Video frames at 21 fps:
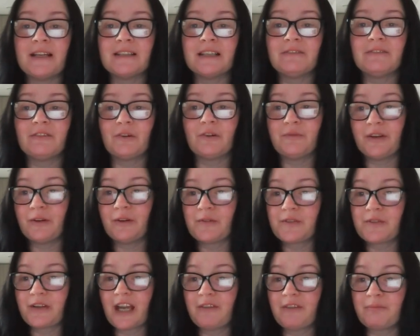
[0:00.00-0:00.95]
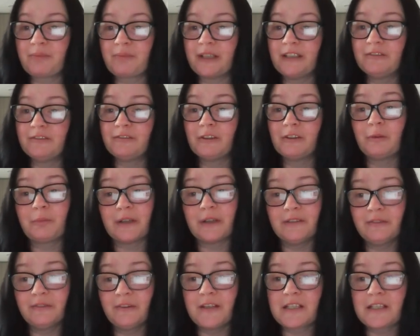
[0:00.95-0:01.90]
then we also have Printful.
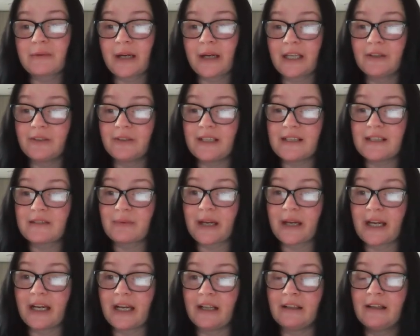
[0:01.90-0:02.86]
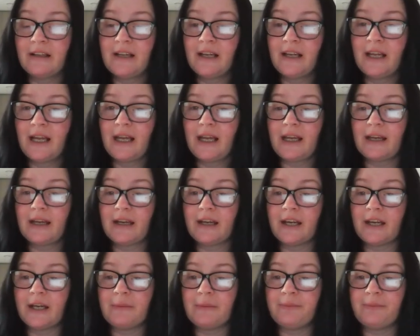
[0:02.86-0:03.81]
Printful is quite good as well.
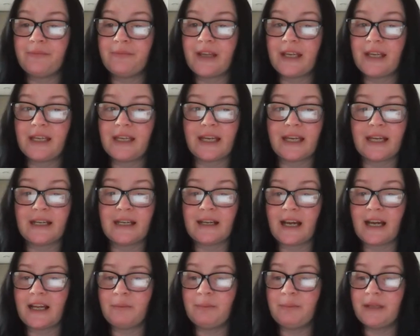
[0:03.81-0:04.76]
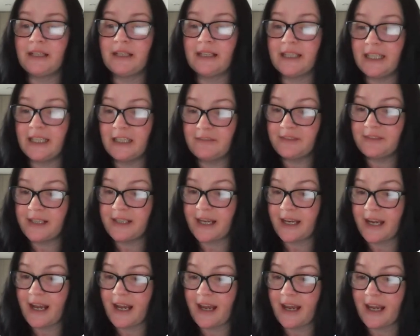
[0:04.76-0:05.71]
Again, I believe
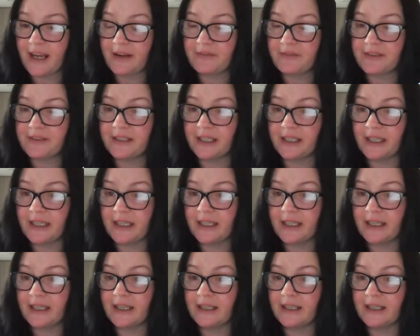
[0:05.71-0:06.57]
they have the